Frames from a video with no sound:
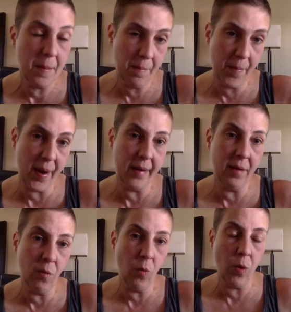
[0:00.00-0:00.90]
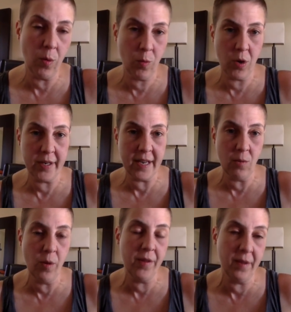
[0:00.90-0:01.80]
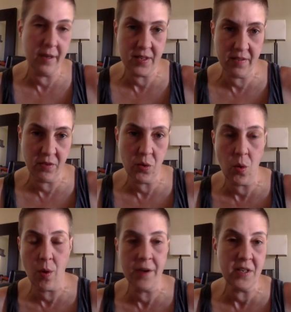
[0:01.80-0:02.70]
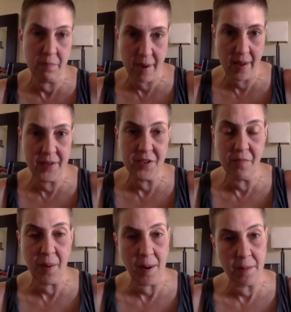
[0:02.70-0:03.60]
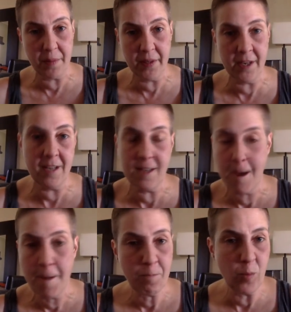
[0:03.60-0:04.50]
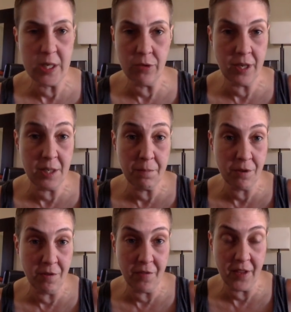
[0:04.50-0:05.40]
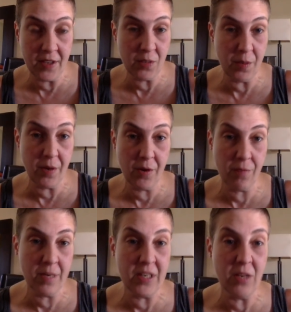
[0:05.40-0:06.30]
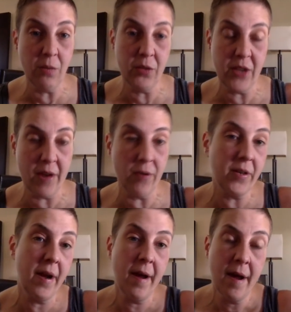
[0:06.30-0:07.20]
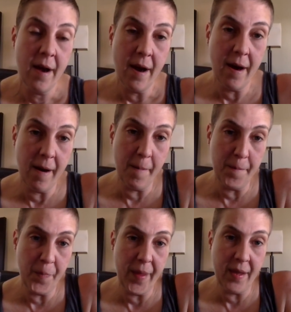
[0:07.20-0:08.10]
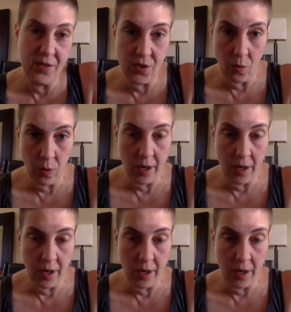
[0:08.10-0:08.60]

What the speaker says: but what we're working with in a civil court is a balance of probabilities. We don't need to prove things beyond a reasonable doubt. And so we're